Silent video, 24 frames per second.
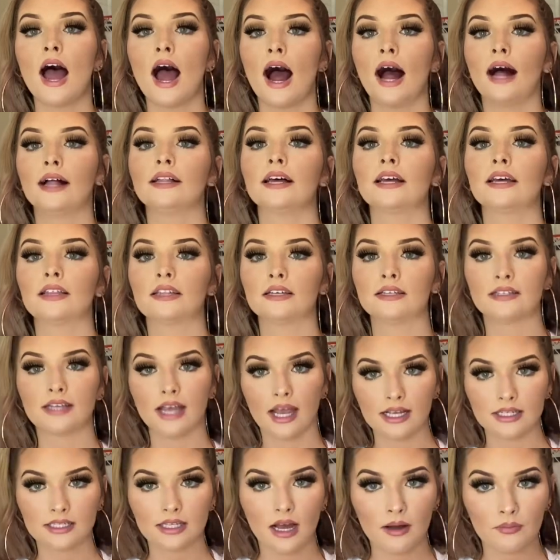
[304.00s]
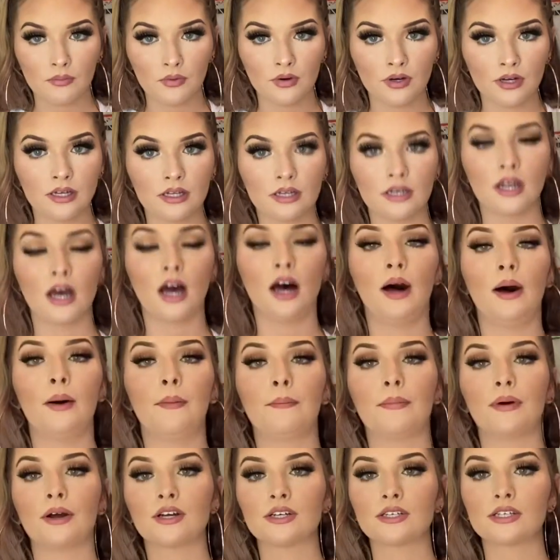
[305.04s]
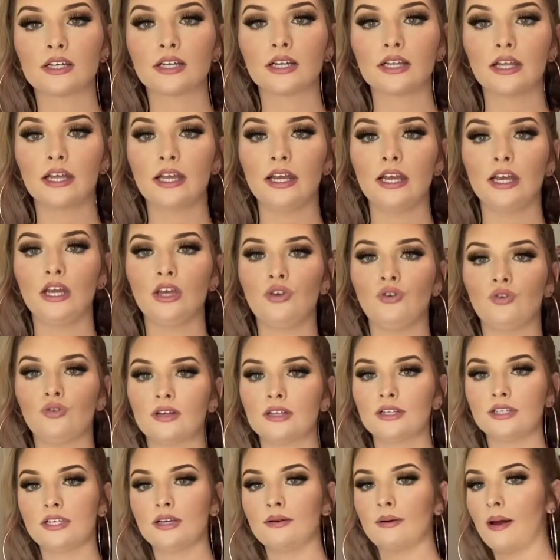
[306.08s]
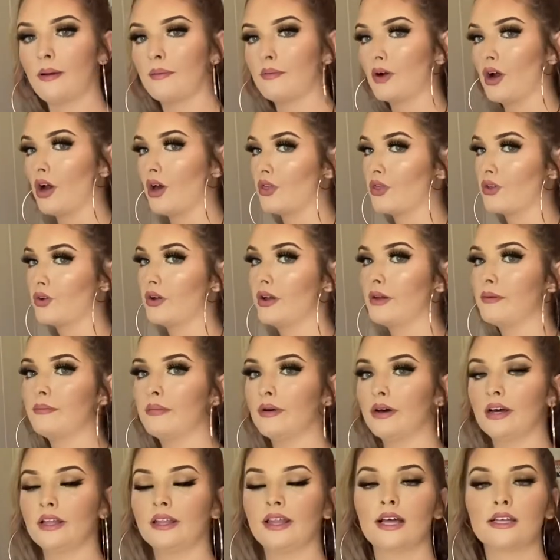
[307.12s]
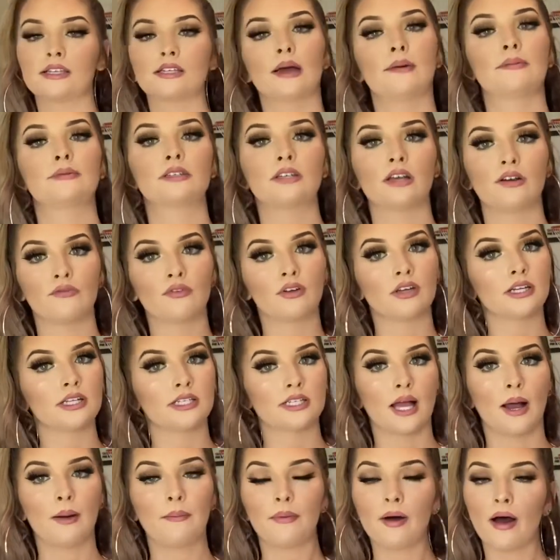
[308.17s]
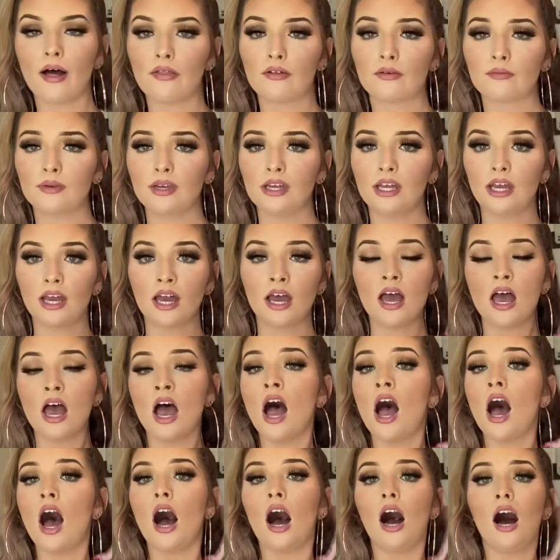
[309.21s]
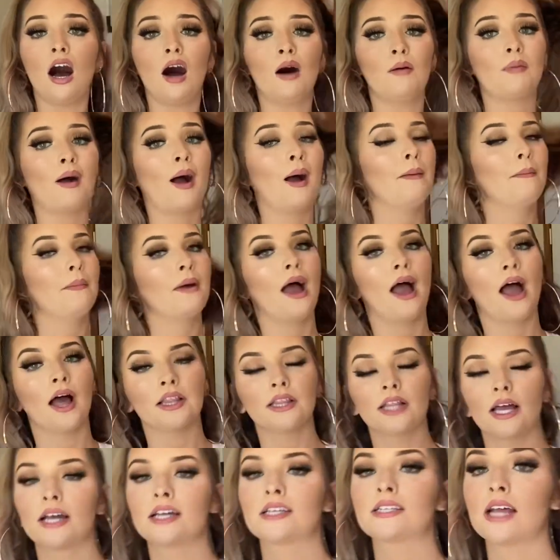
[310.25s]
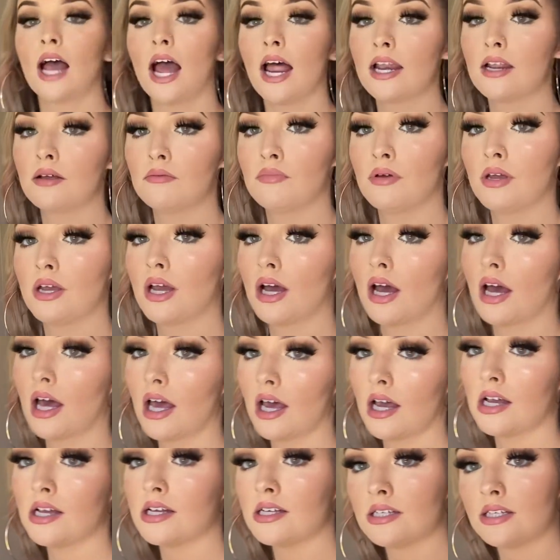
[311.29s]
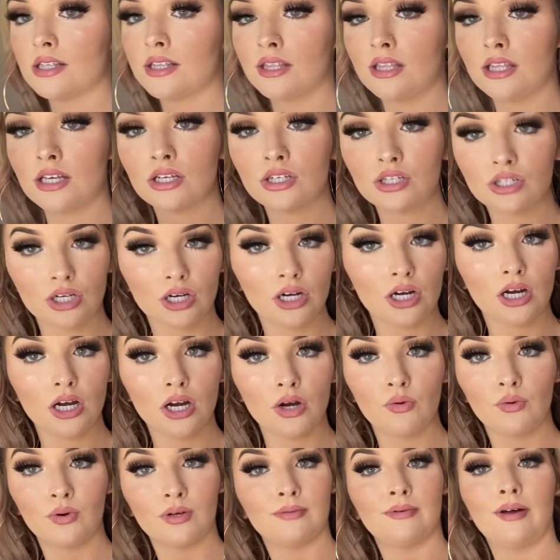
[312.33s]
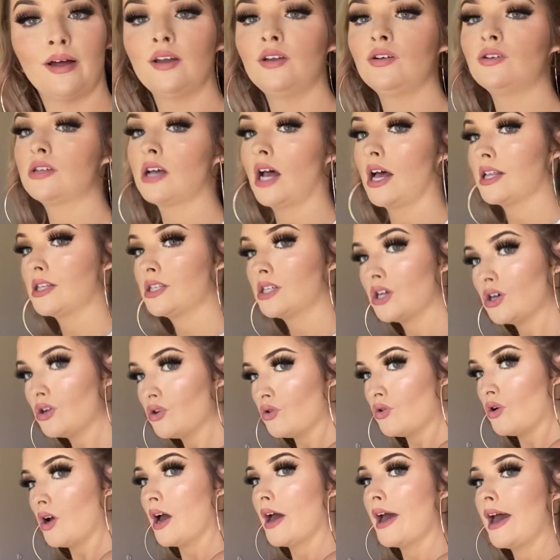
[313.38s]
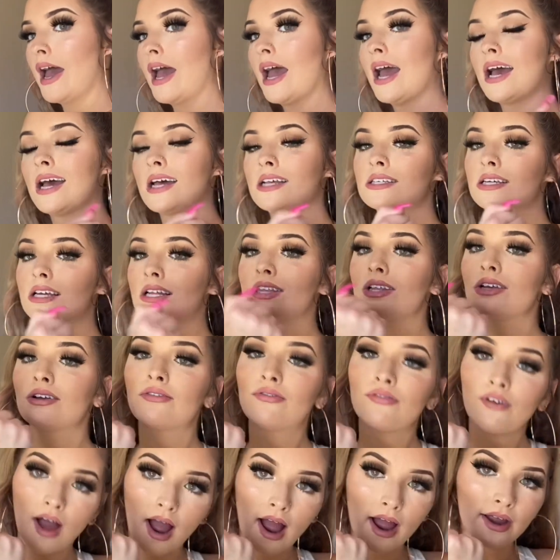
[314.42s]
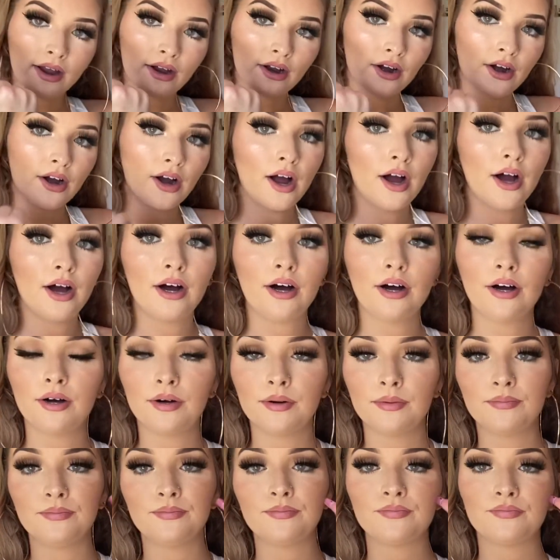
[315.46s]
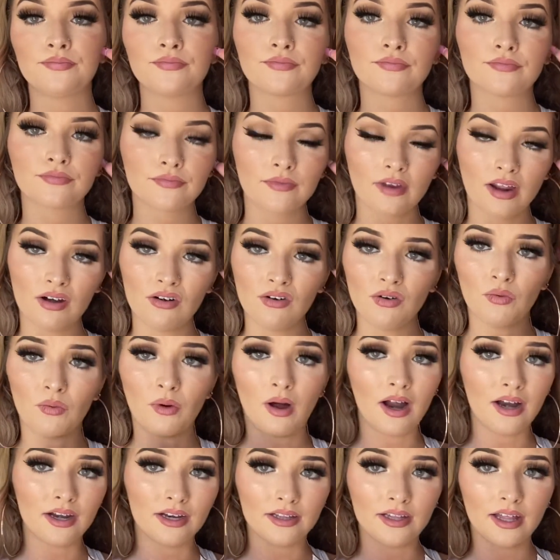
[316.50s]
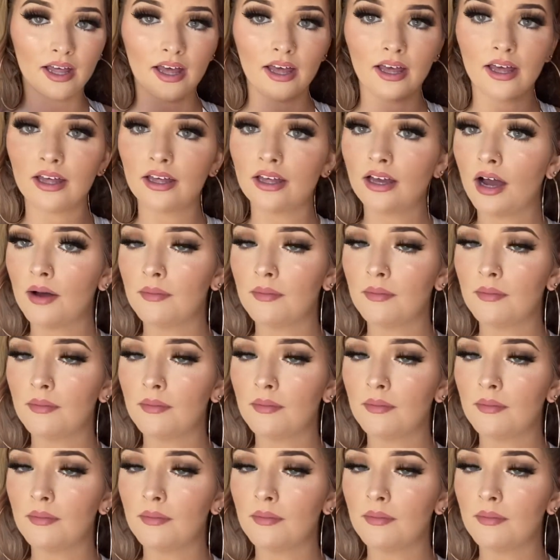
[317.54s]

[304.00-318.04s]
I like this tank top one. Um, personally, you can see my bra through it, but that type of stuff really does not bother me. Um, I'm hella excited because this shirt with my new tattoo is gonna look fire. Um, I don't know why I did that.